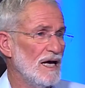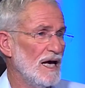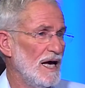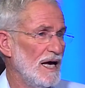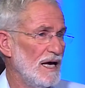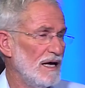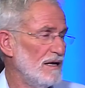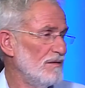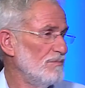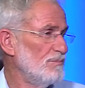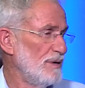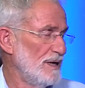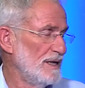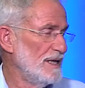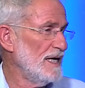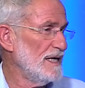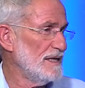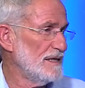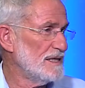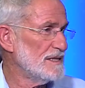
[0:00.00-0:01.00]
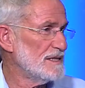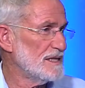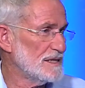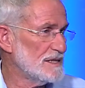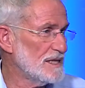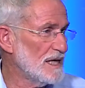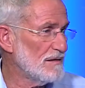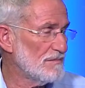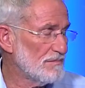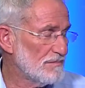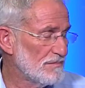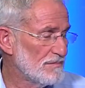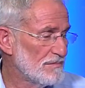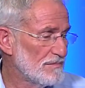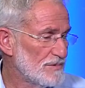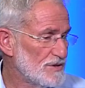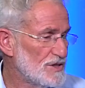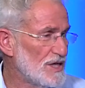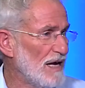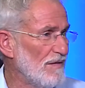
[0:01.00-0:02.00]
And by that, as I said,
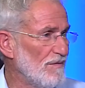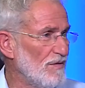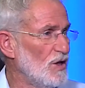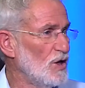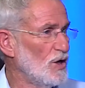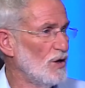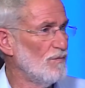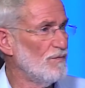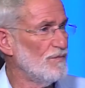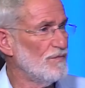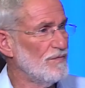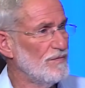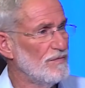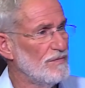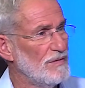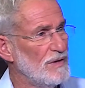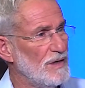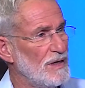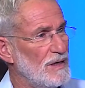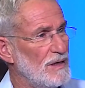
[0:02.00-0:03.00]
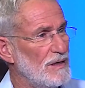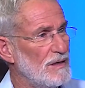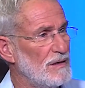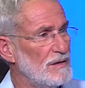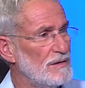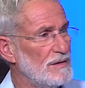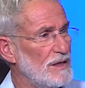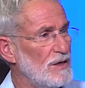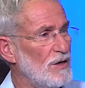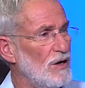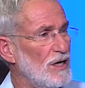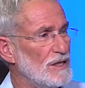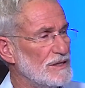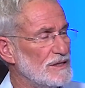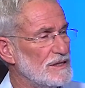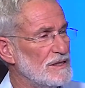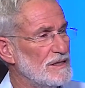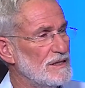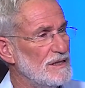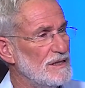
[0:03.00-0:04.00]
save a lot of the cost.